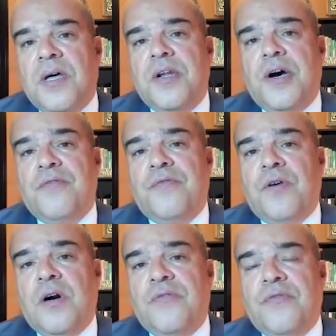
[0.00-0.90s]
not
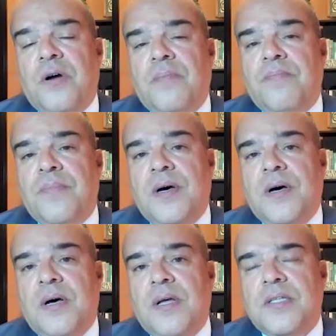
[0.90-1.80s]
far from
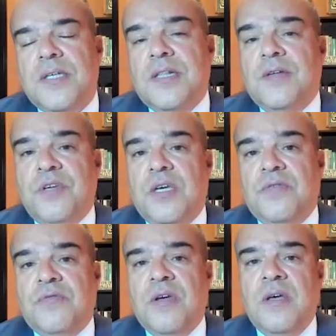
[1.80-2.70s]
Tel
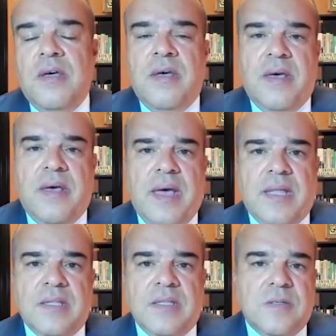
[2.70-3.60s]
Aviv.
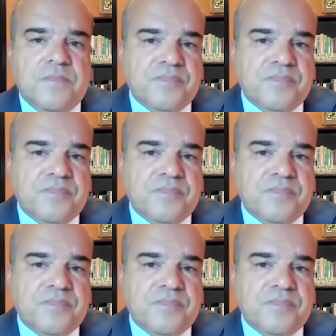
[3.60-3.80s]
And